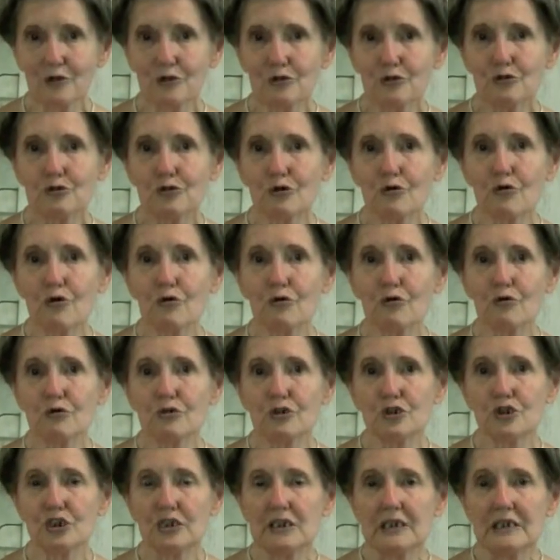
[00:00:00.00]
So
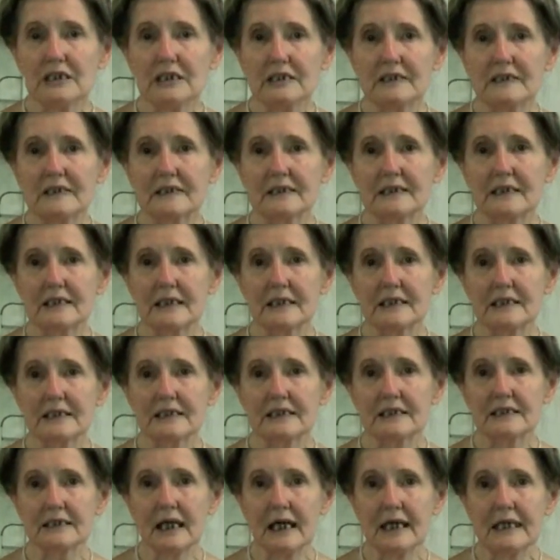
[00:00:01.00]
cheese
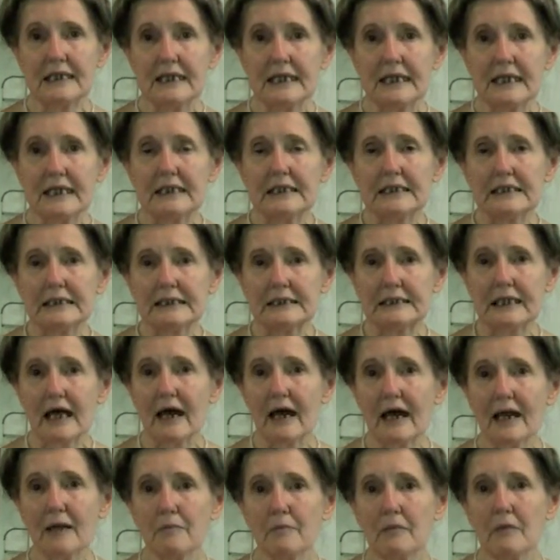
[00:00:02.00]
is an
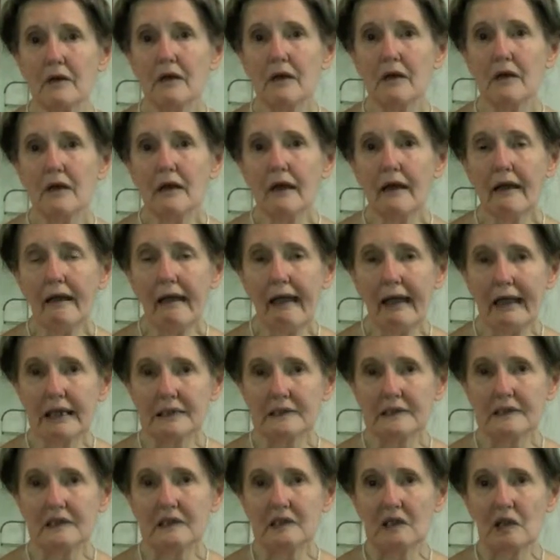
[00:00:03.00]
enzyme
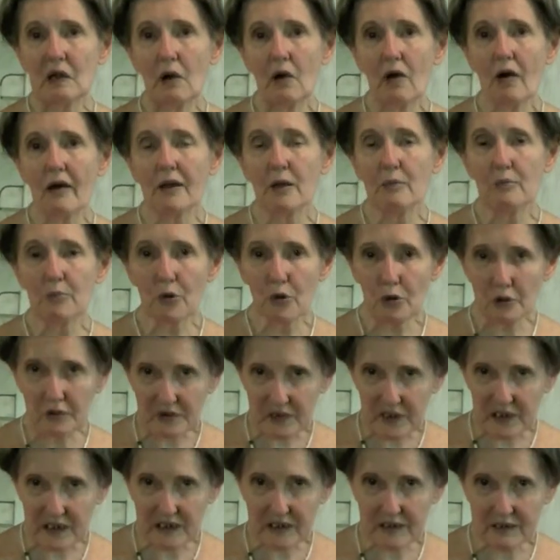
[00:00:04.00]
acting on a
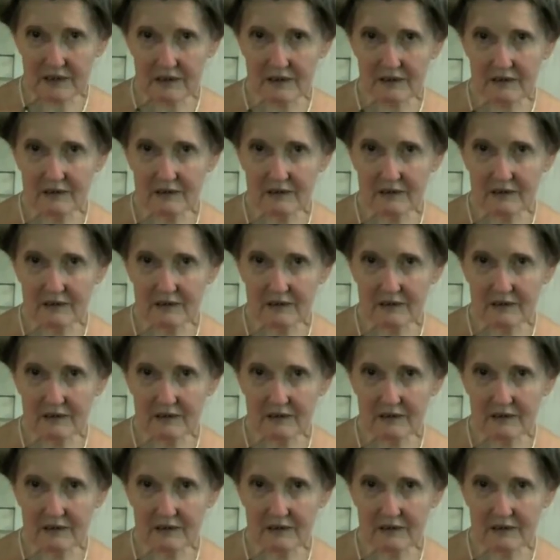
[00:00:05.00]
protein.